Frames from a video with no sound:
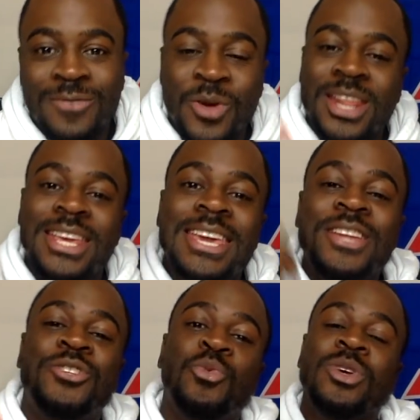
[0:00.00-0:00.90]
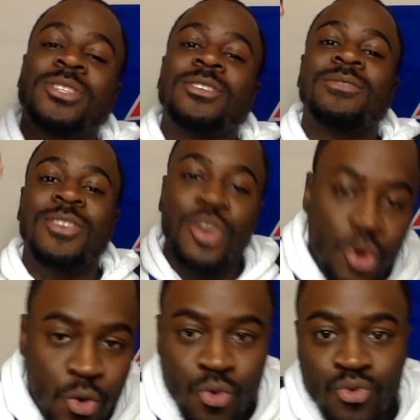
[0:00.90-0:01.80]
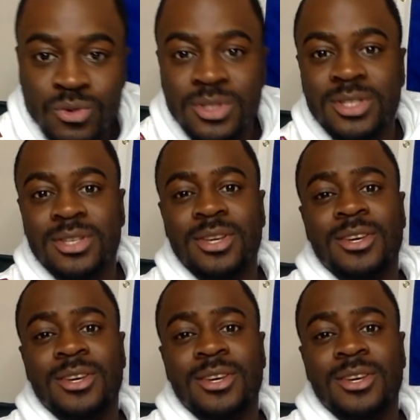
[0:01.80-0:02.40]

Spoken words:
ready to hit you with some news